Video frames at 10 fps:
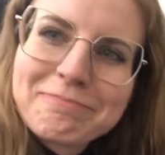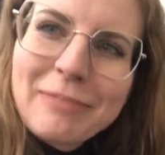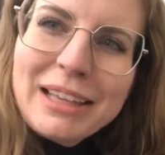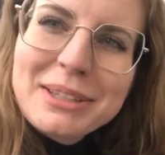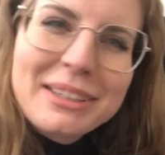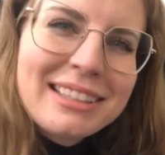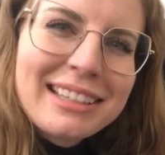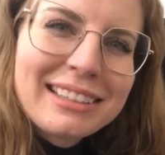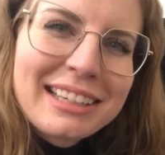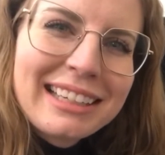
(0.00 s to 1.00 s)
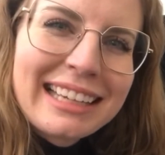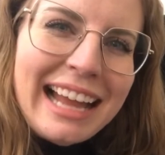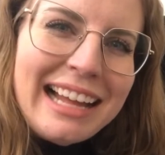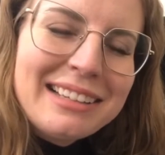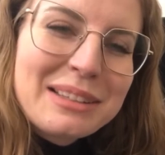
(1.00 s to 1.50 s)
as good as it's gonna
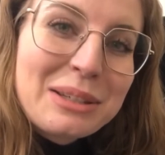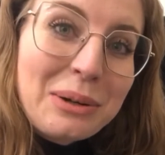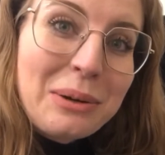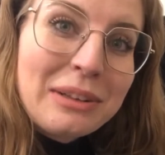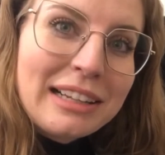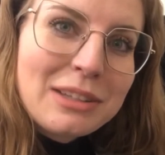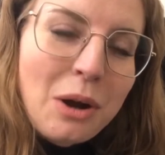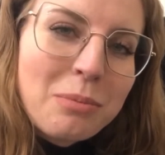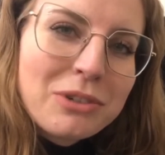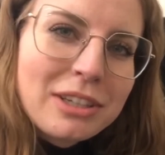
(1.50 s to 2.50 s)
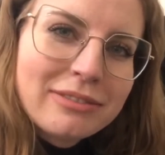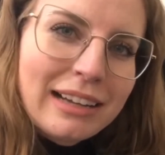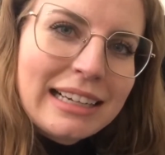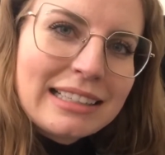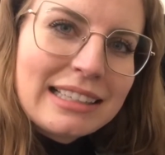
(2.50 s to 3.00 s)
get. So let's hope she
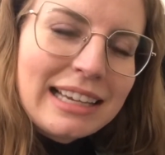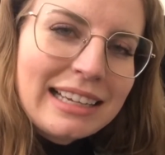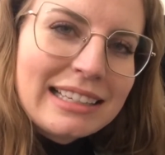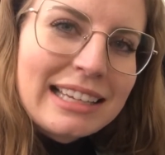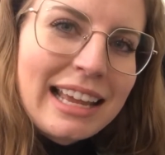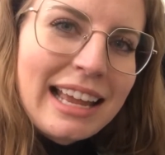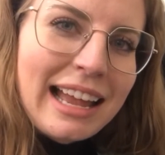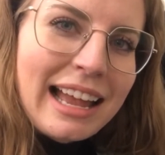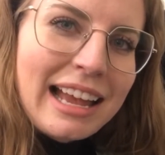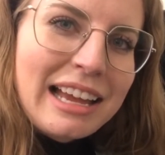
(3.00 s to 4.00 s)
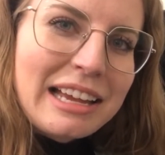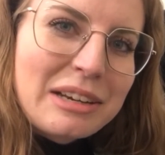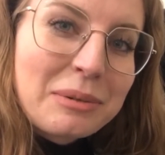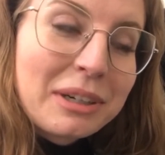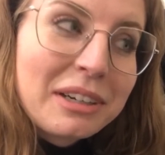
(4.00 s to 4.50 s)
finds it
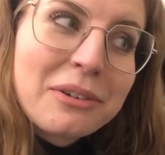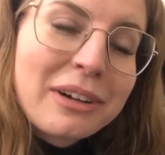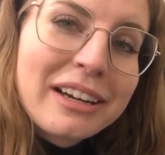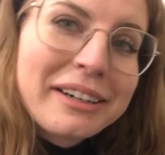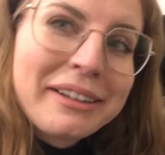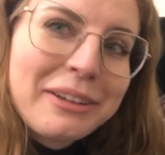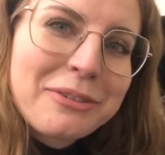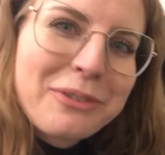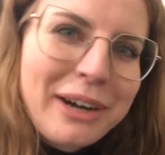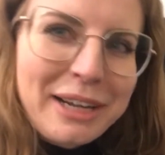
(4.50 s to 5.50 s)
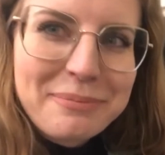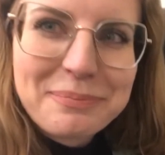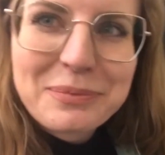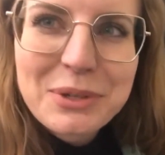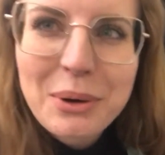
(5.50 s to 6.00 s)
and we're gonna go get her to look for it.
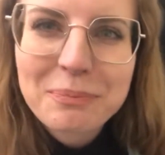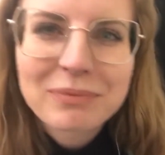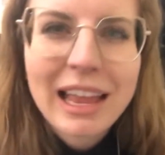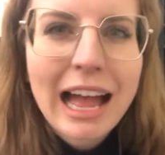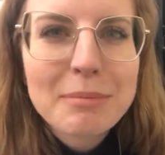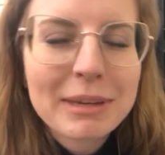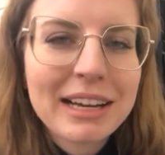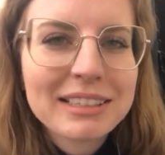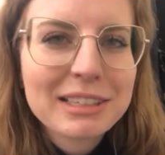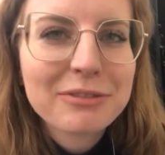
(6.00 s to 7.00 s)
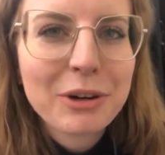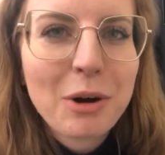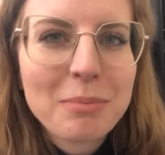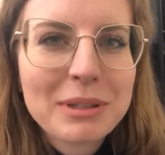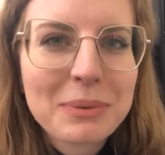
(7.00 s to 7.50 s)
So happy hunting for
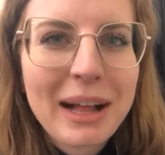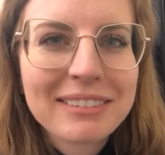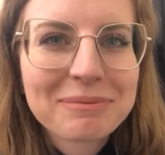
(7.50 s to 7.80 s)
hope as well.